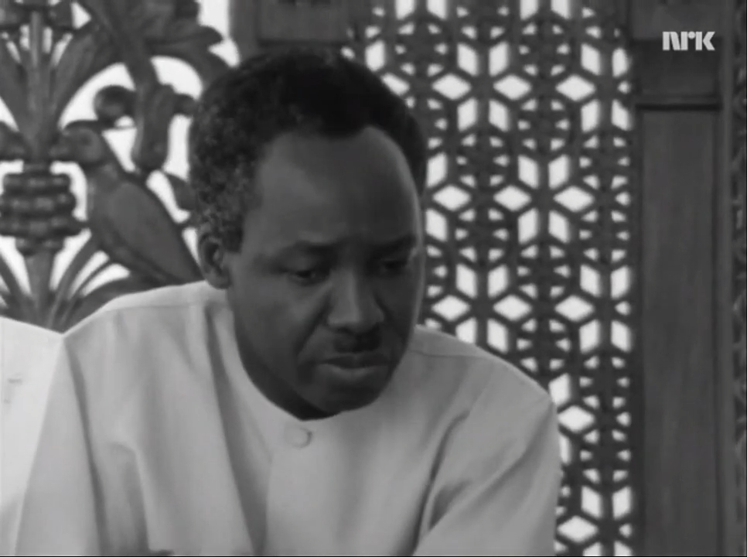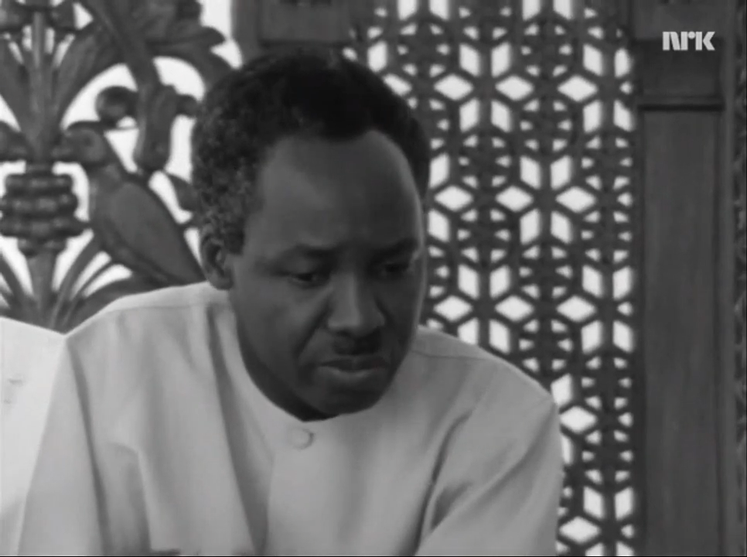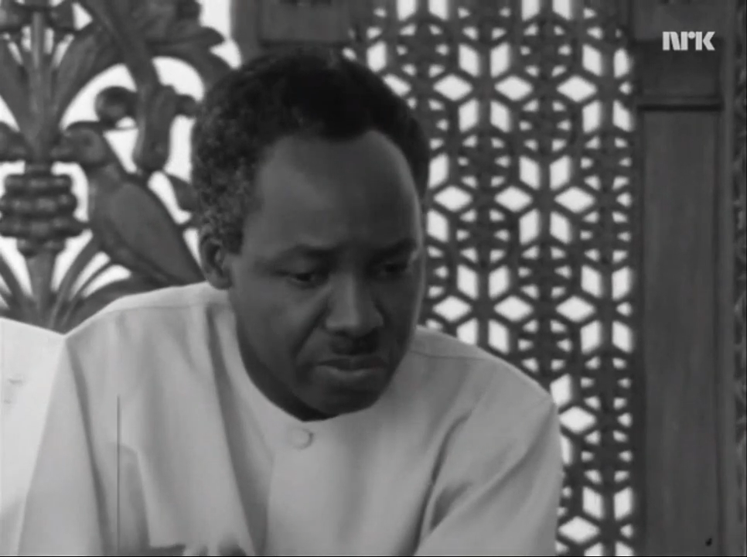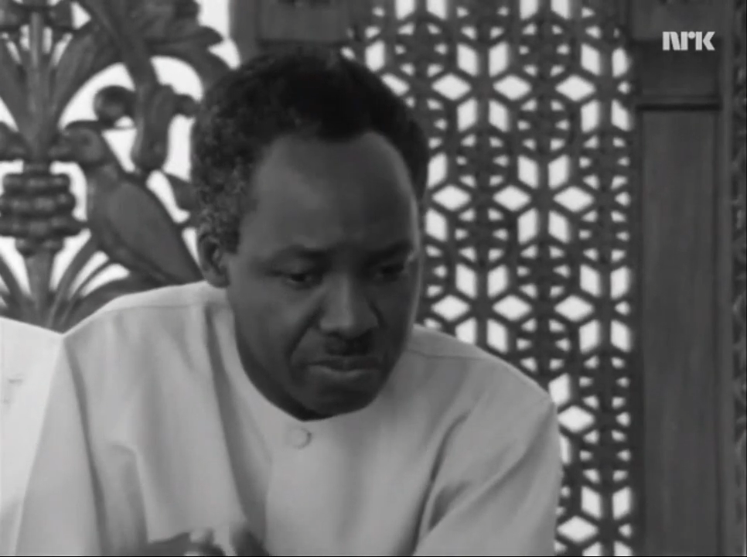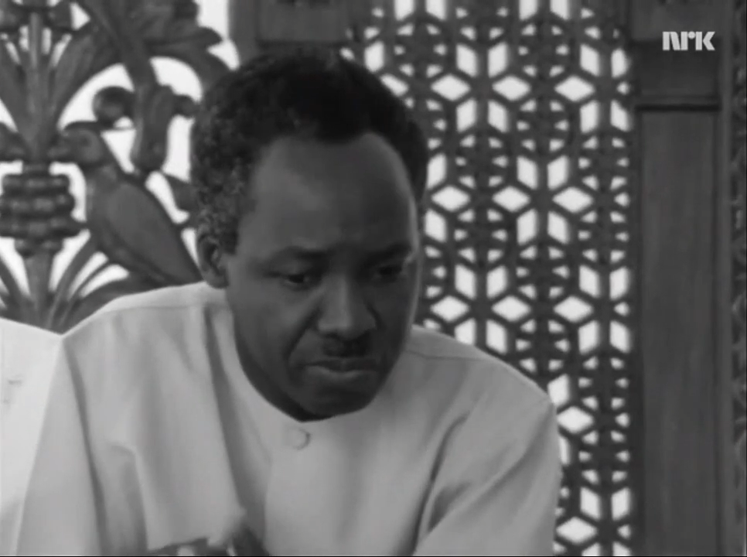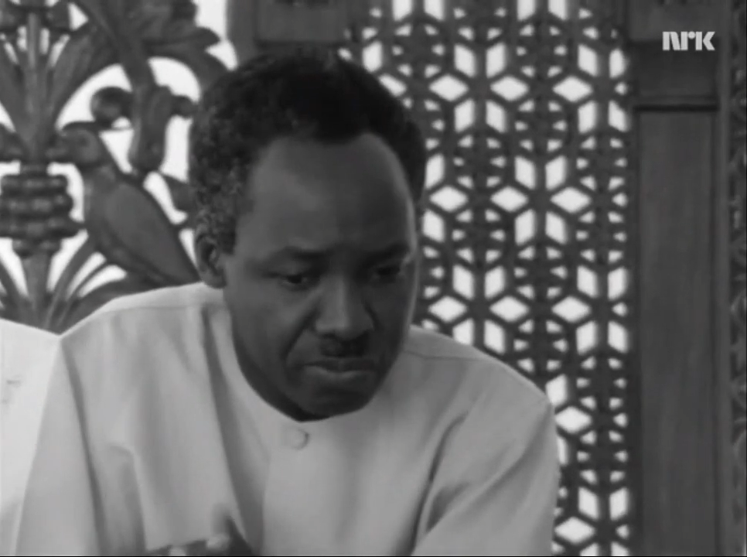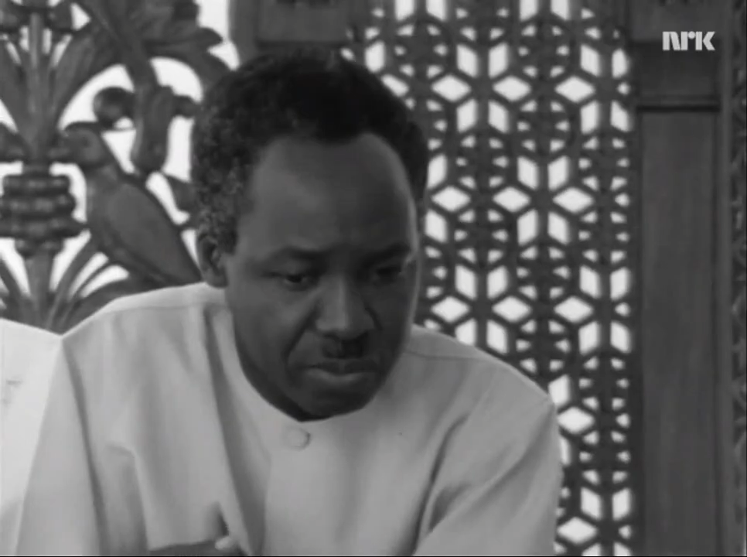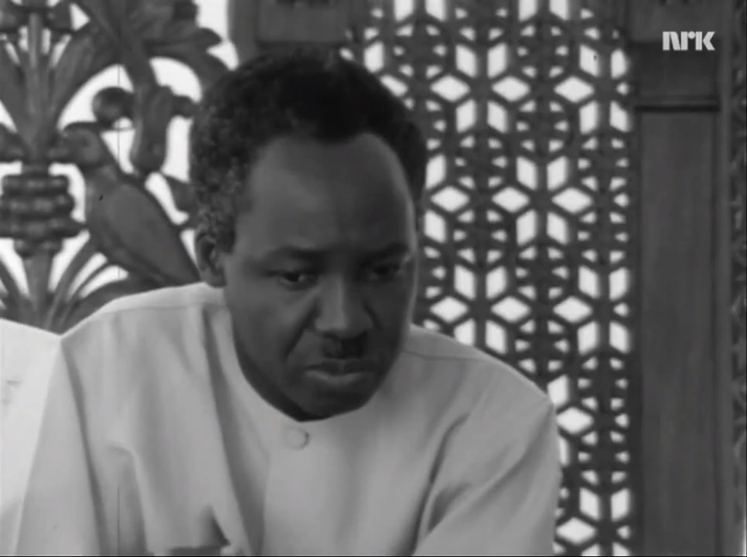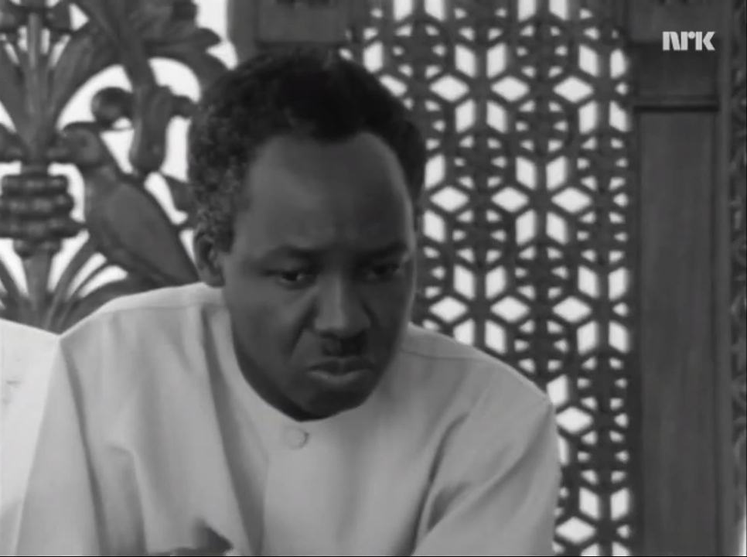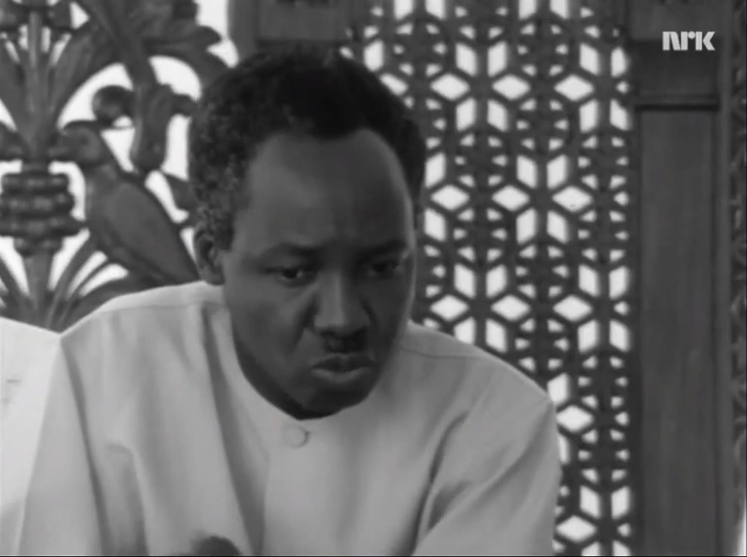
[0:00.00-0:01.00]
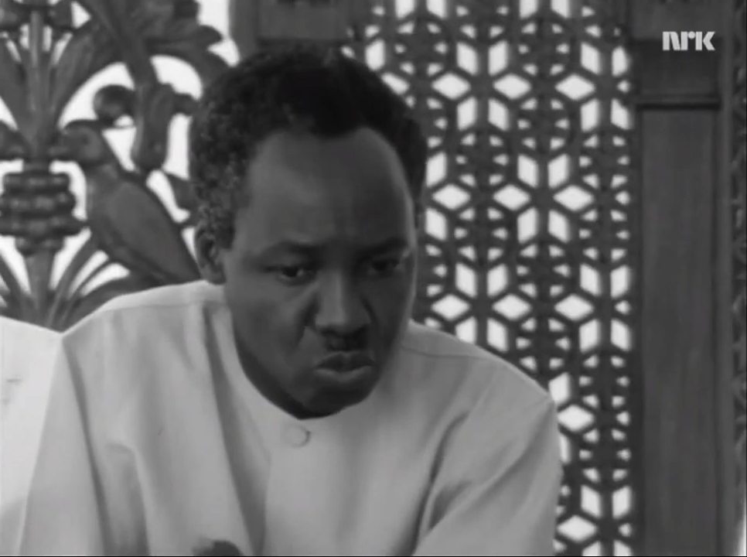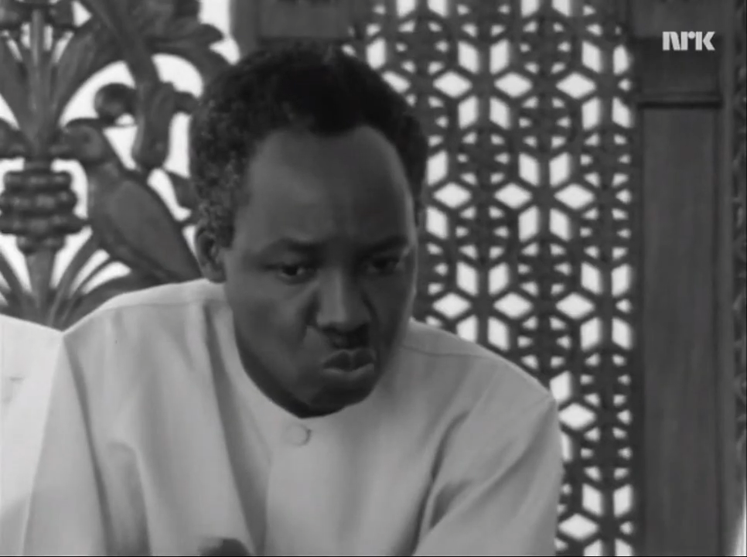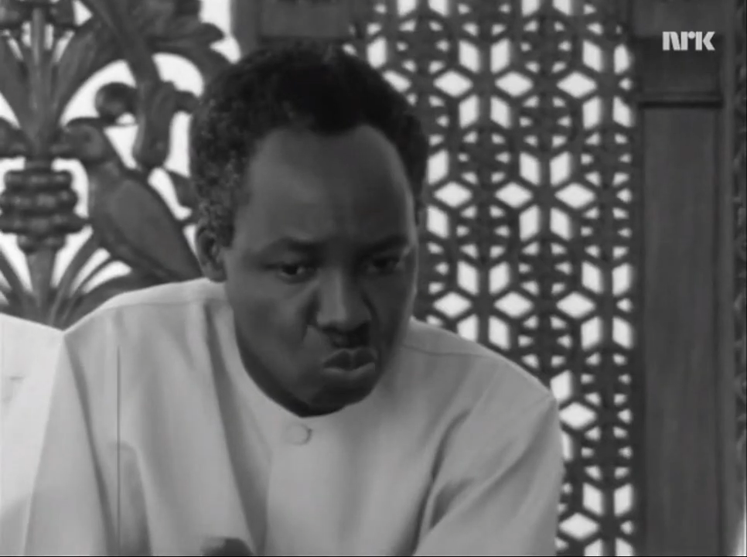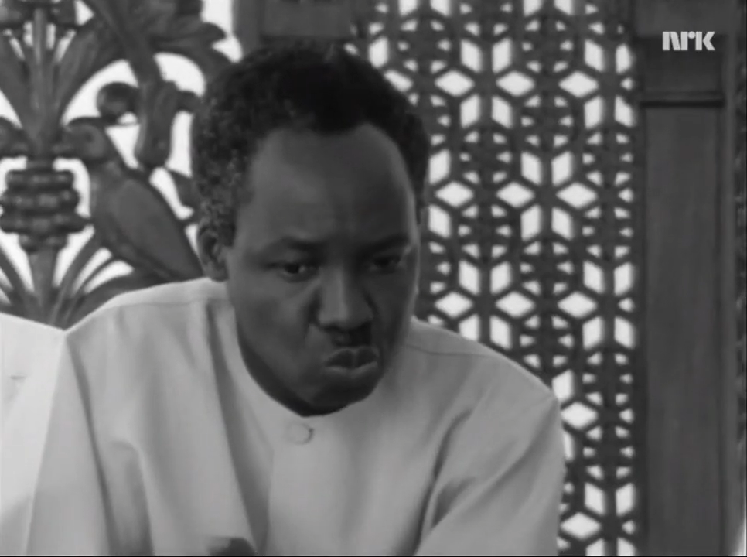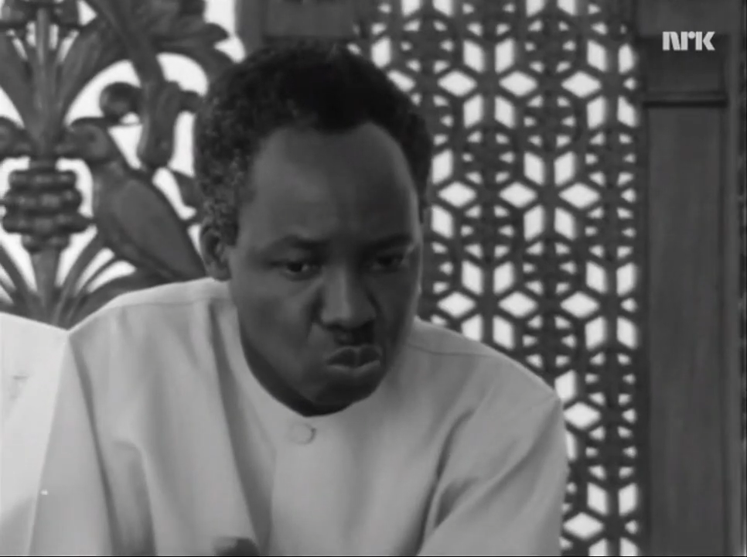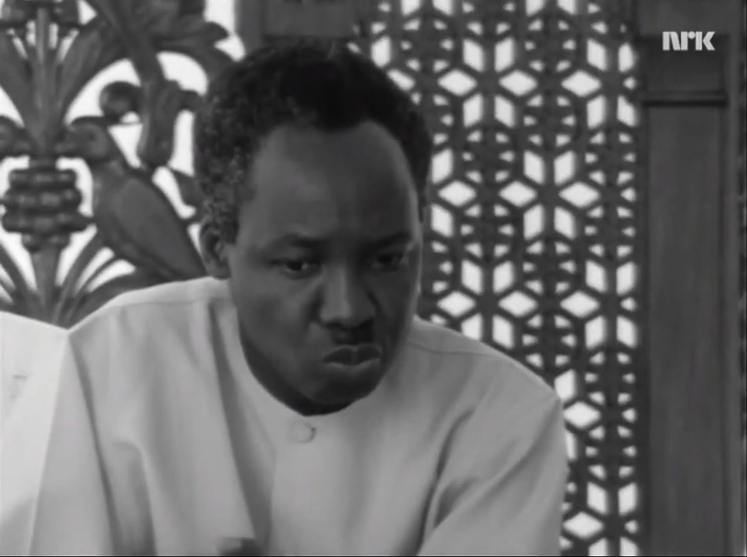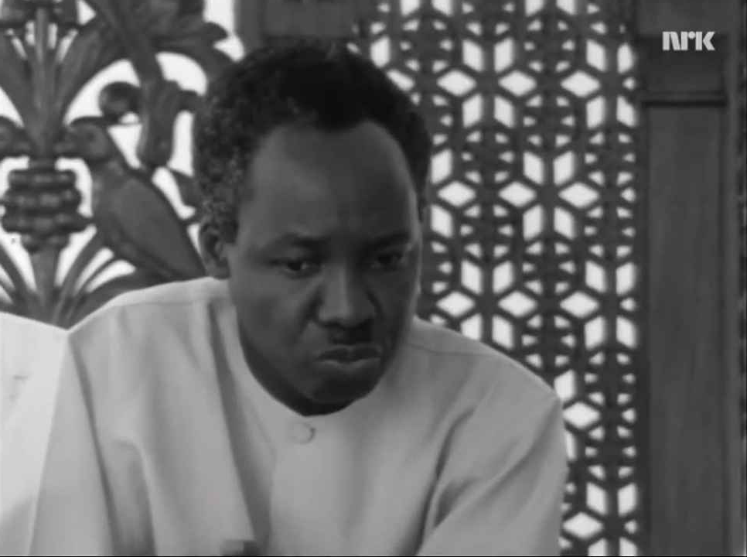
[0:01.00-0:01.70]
is so heavily represented